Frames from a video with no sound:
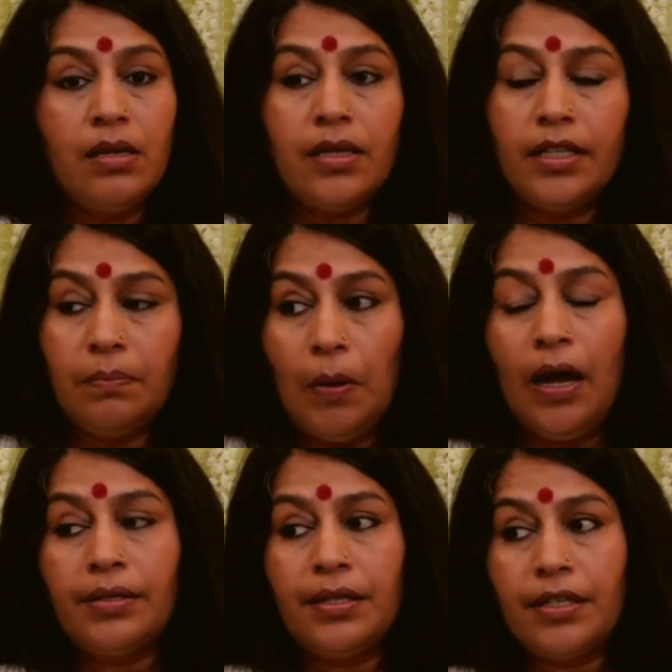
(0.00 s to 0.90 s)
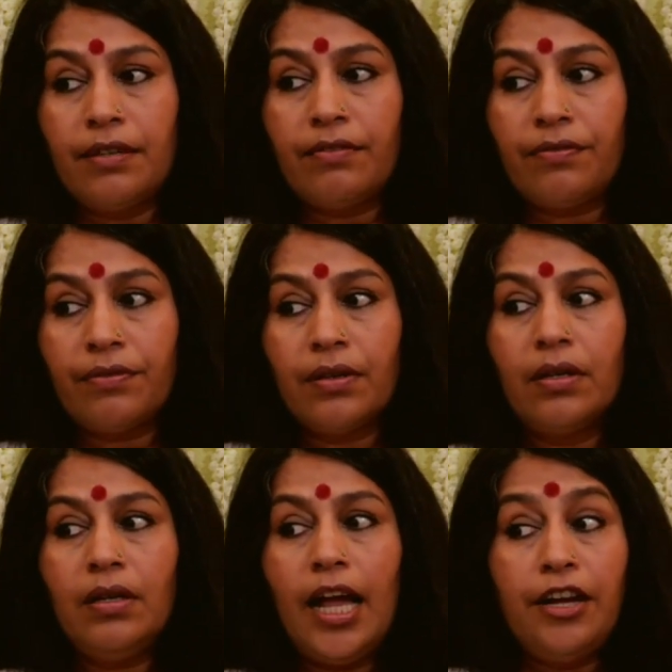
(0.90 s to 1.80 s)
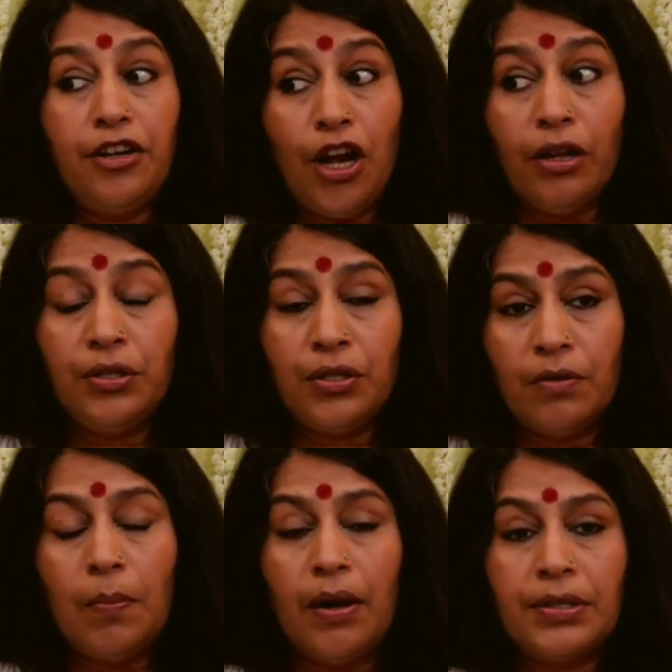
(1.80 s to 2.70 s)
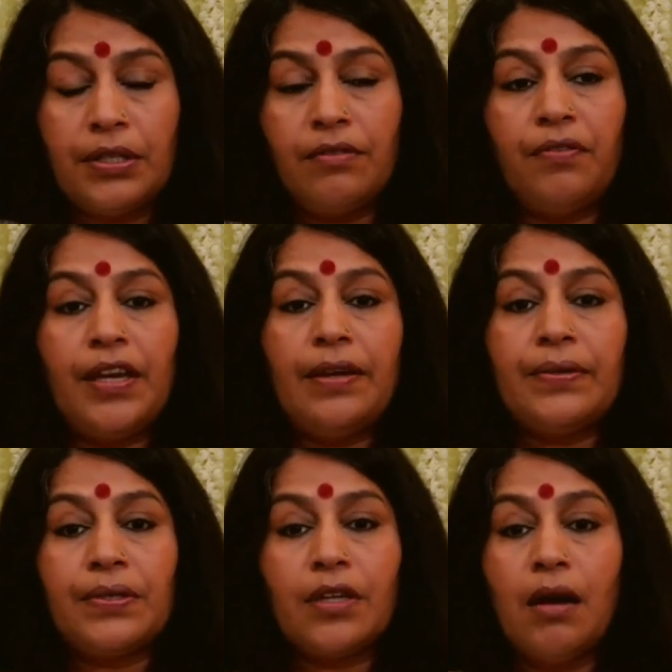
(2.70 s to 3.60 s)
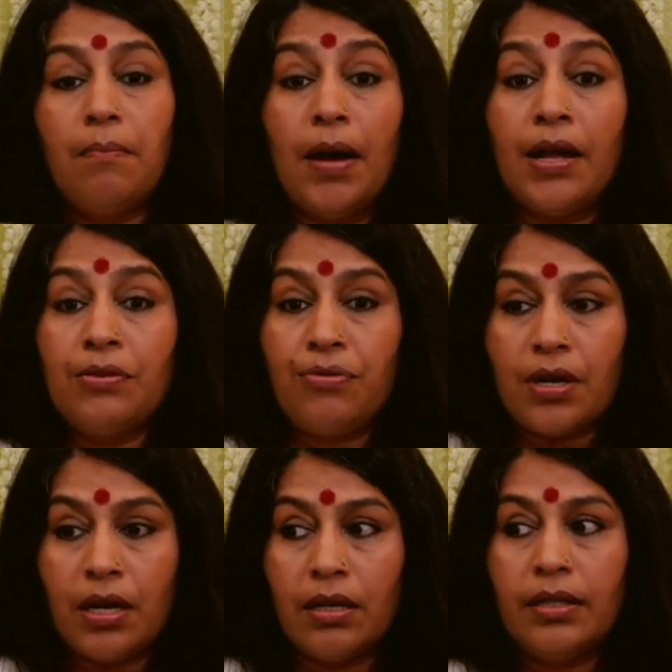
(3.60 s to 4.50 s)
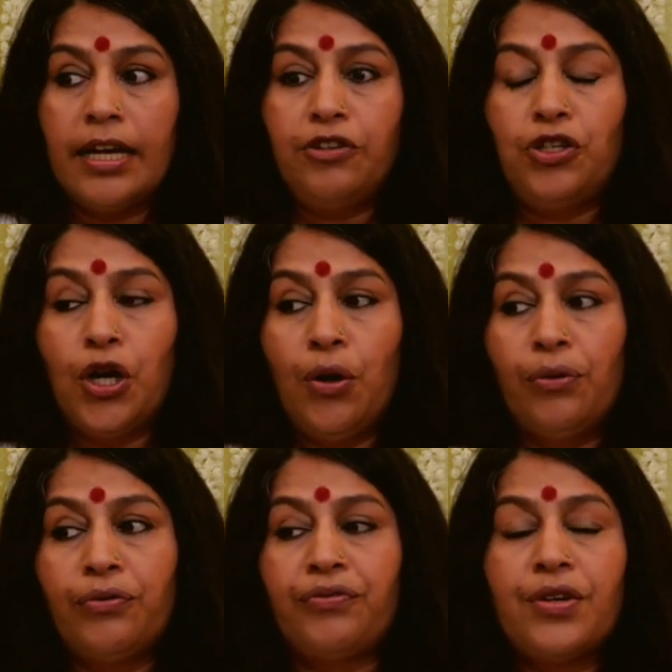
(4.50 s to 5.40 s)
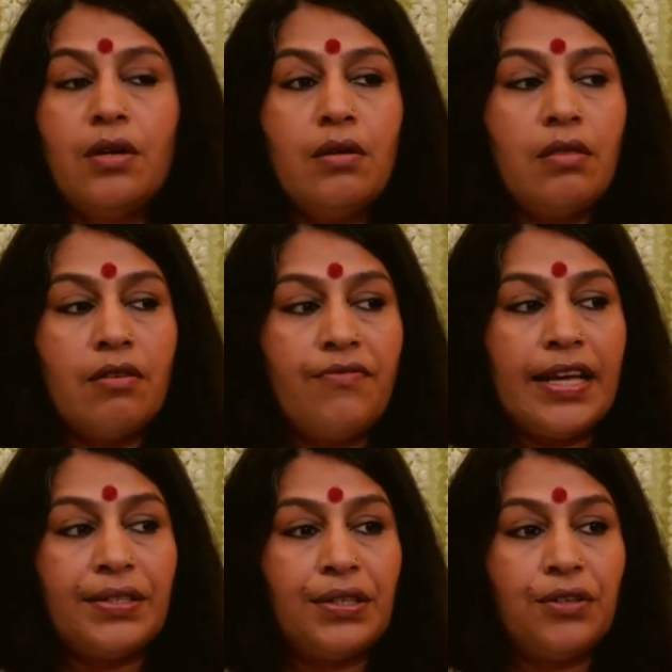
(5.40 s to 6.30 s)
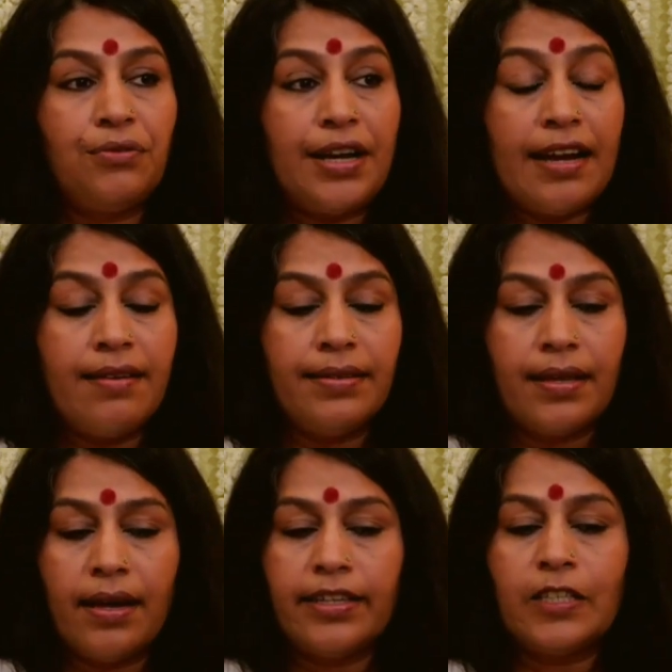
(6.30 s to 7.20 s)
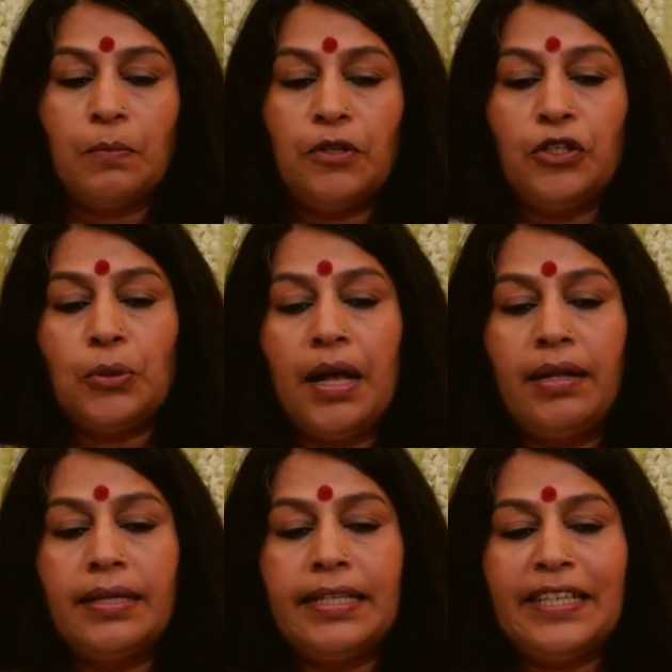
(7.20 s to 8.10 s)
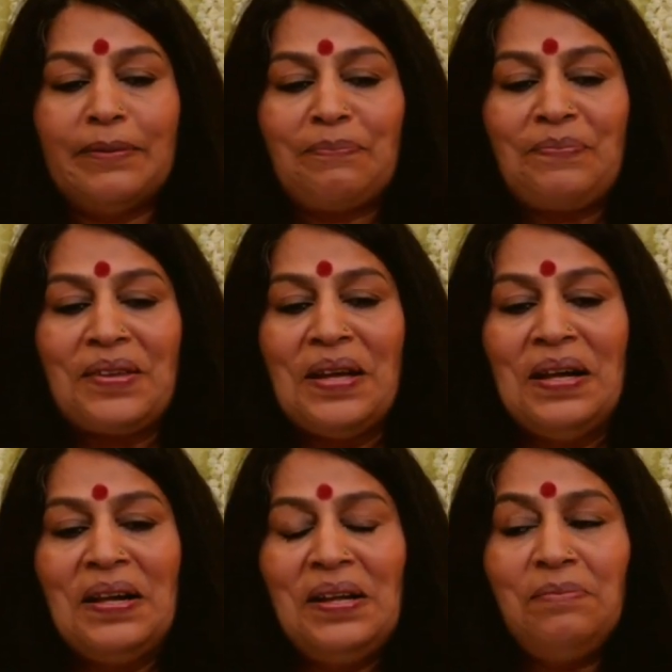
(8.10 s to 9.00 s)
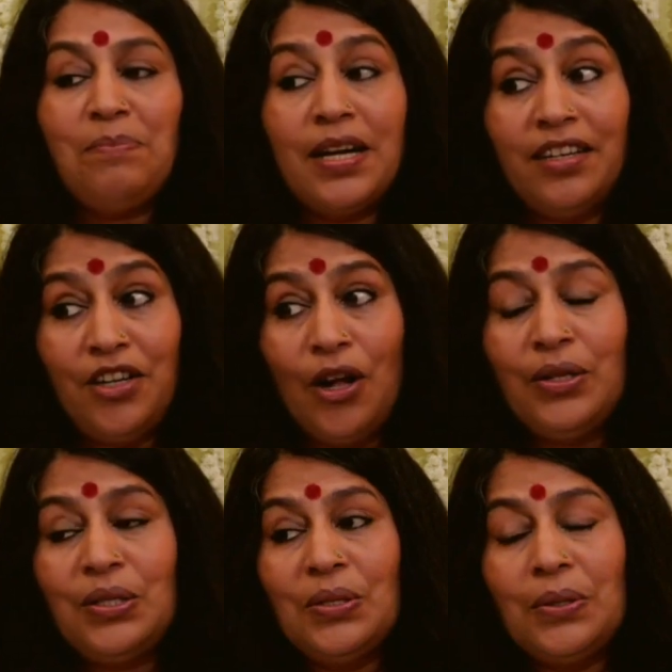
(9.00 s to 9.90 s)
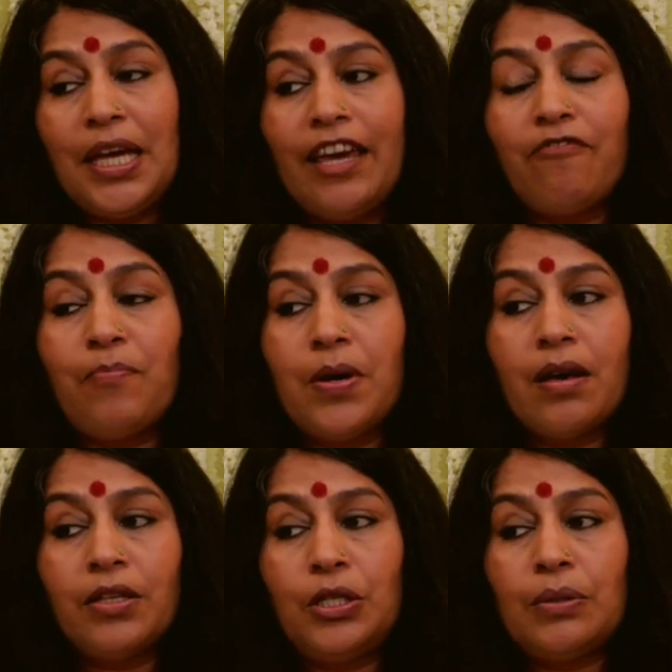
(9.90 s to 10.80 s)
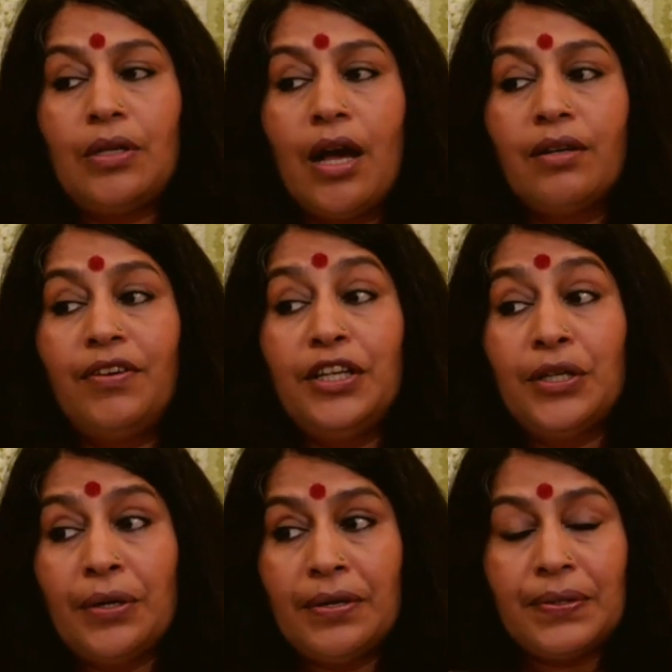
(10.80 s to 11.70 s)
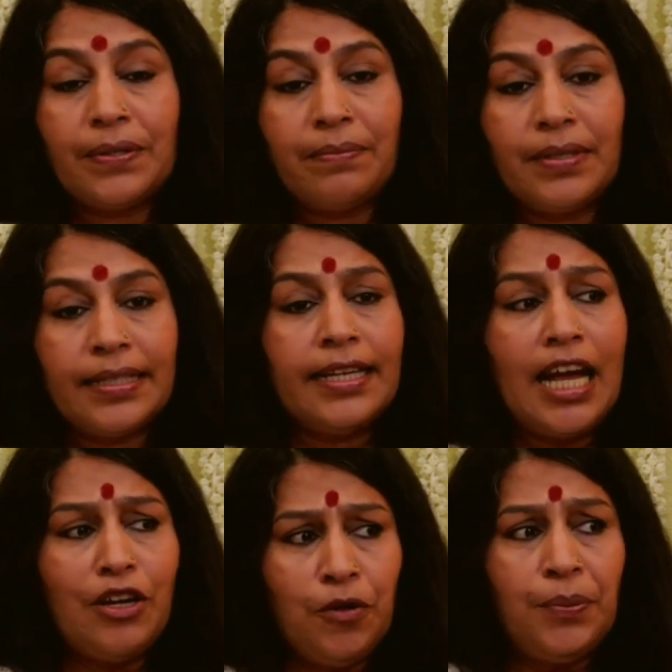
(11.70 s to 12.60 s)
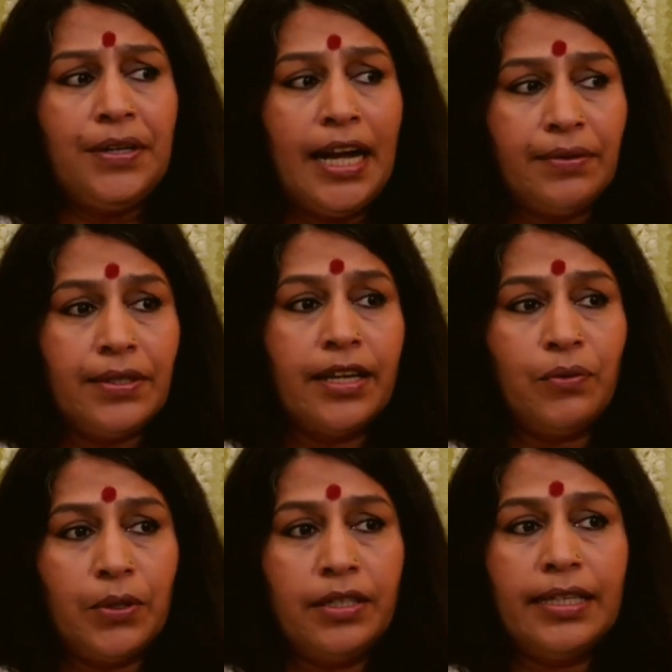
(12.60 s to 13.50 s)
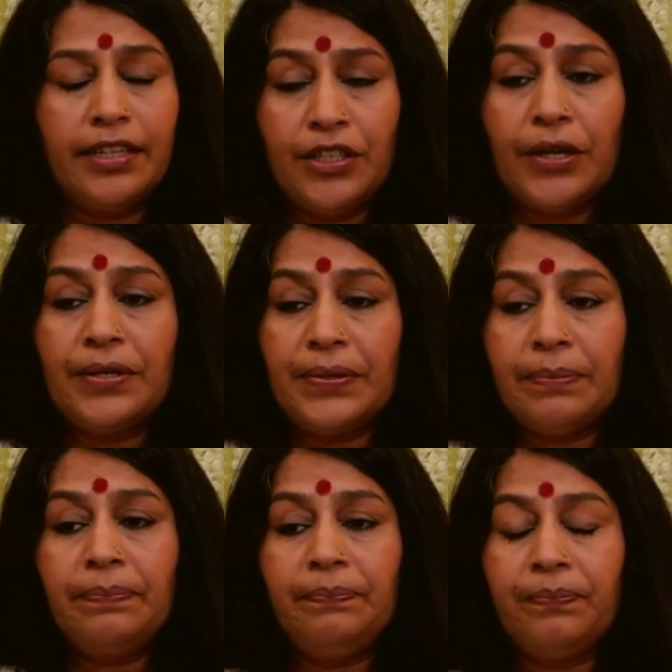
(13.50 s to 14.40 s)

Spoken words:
in positive and not so positive ways, a mantra that drove the Western Renaissance spirituality. But it also gave birth to a lot of hedonism. Is that how you pronounce that word, hedonism?